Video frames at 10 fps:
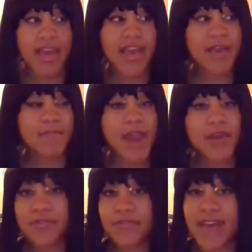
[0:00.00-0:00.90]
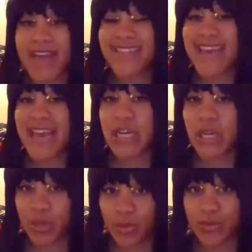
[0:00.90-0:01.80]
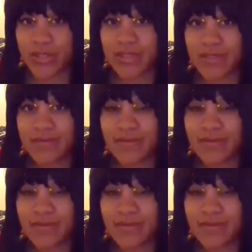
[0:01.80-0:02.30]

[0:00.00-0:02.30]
And matter of fact, take notes